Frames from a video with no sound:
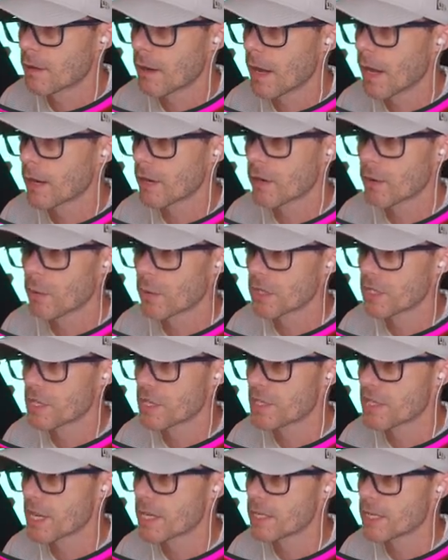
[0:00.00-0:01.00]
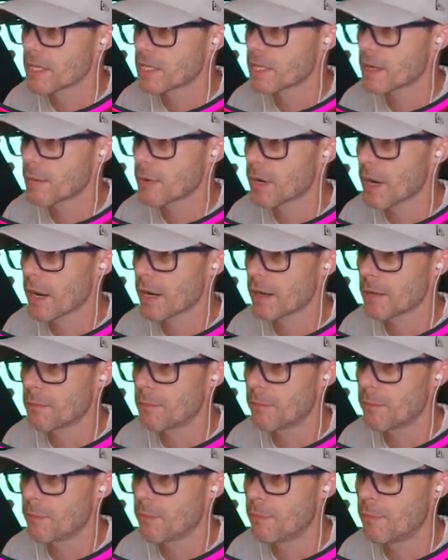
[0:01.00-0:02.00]
I don't know what this is. It's some kind
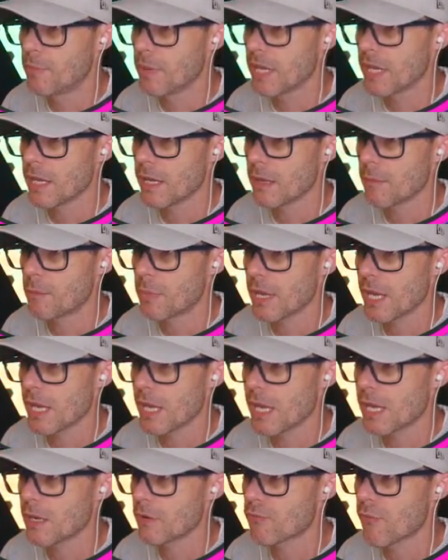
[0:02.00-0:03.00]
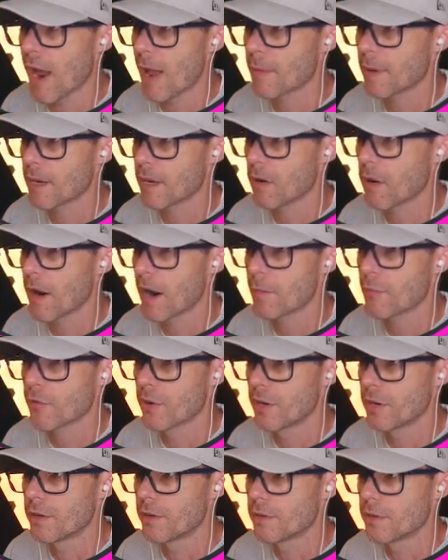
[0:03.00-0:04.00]
of bee rabbit
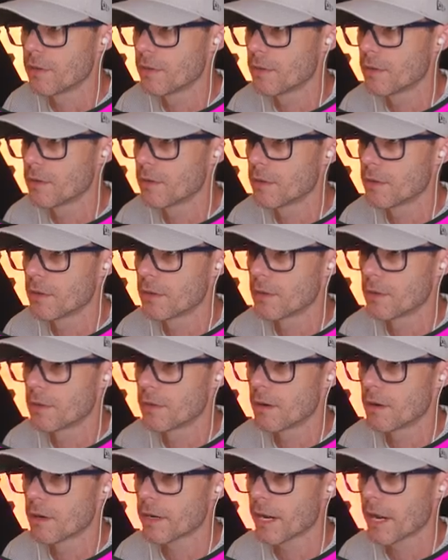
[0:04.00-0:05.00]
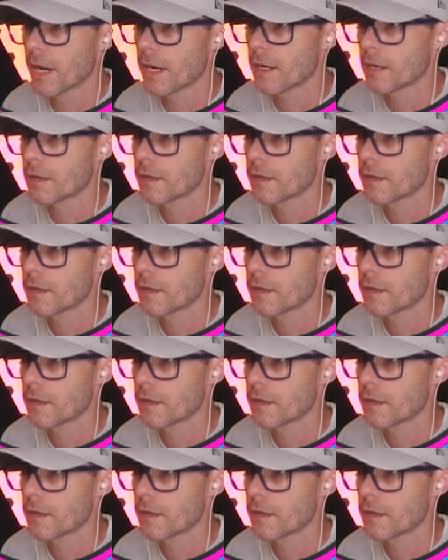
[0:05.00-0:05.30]
hybrid. Okay.